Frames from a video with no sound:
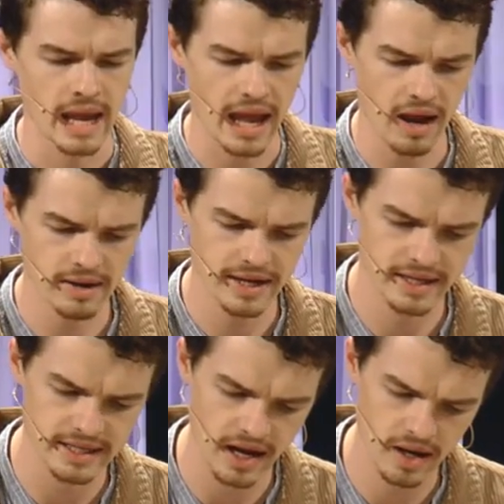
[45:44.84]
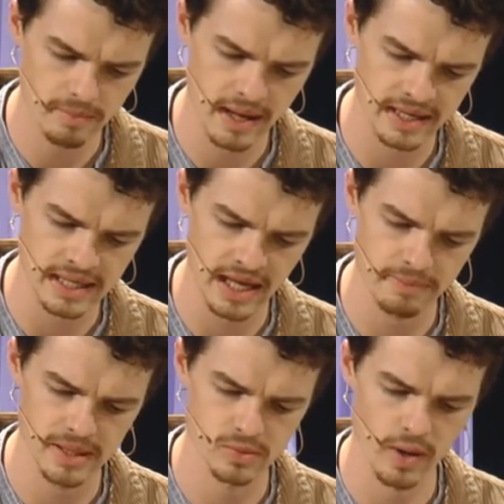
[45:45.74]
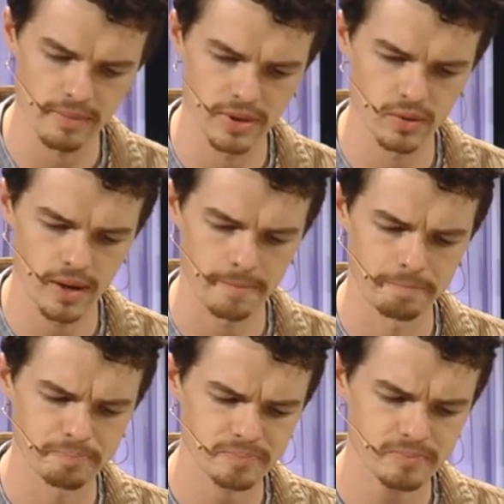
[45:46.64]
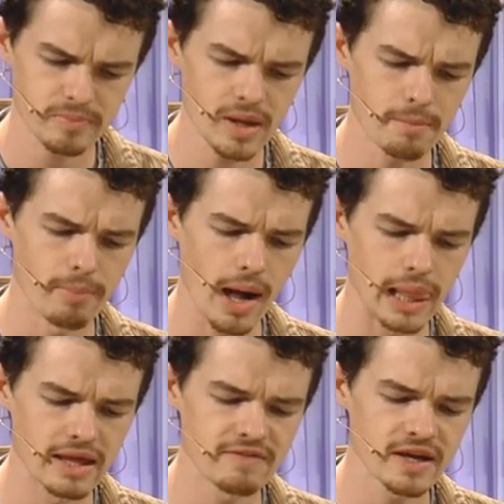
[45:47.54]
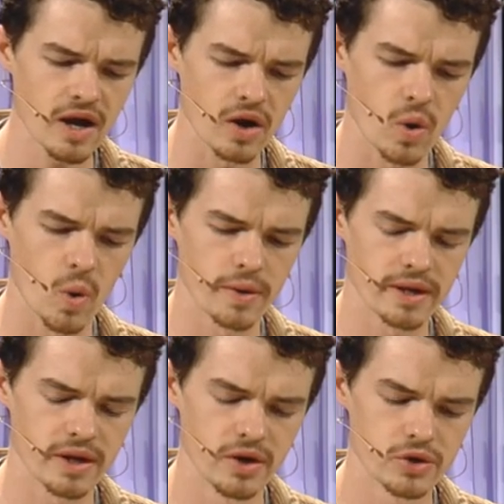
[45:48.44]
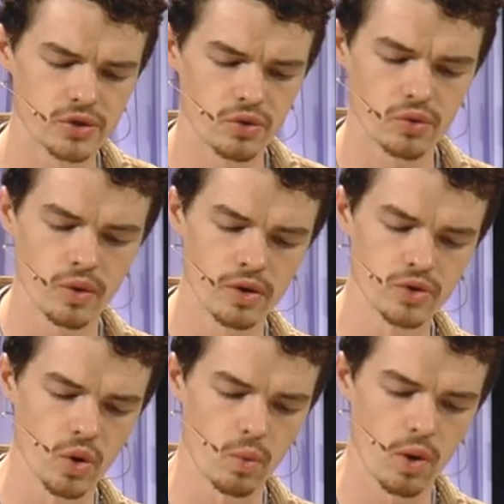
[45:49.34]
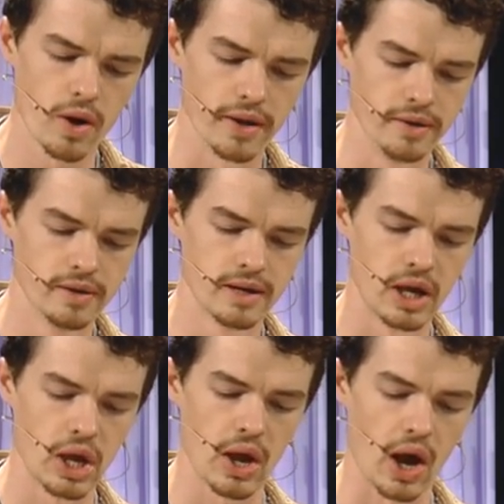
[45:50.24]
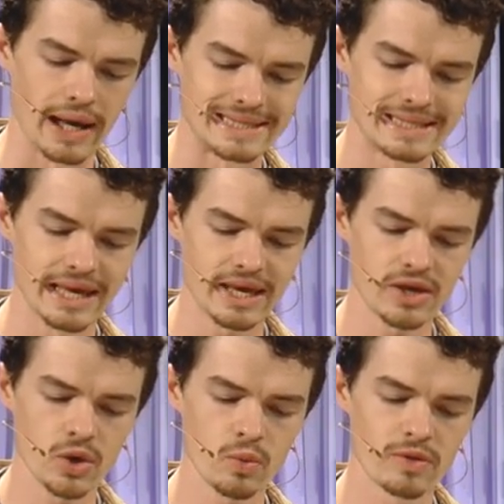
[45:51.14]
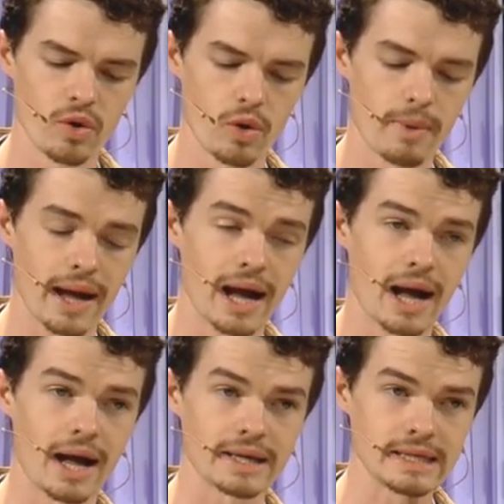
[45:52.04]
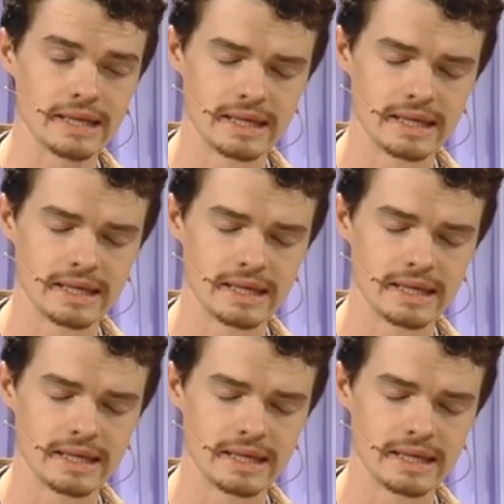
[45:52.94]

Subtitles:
how can a young man keep his way pure? By living according to your word. I seek you with all my heart.